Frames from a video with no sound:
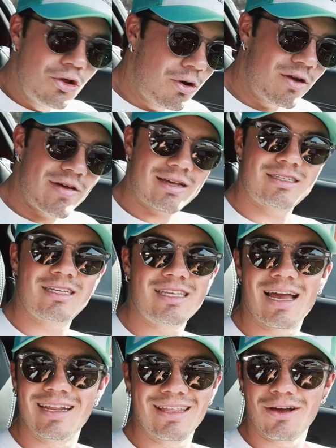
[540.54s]
don't have access
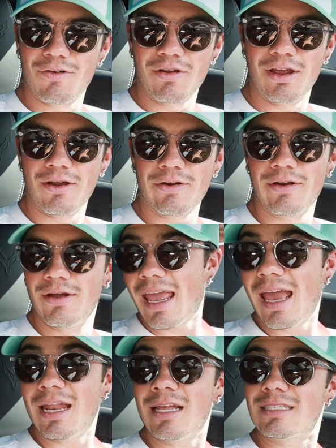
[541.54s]
to anything over here.
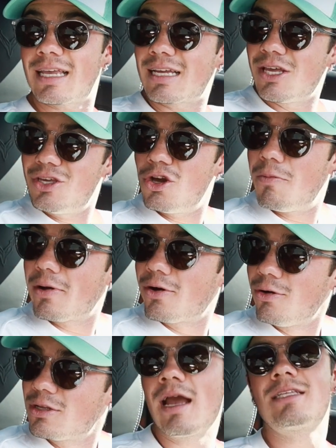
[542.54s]
And it's like a
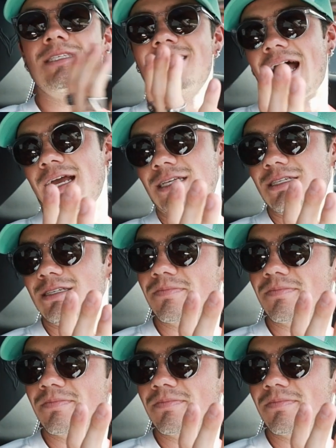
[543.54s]
cubicle. It's nice.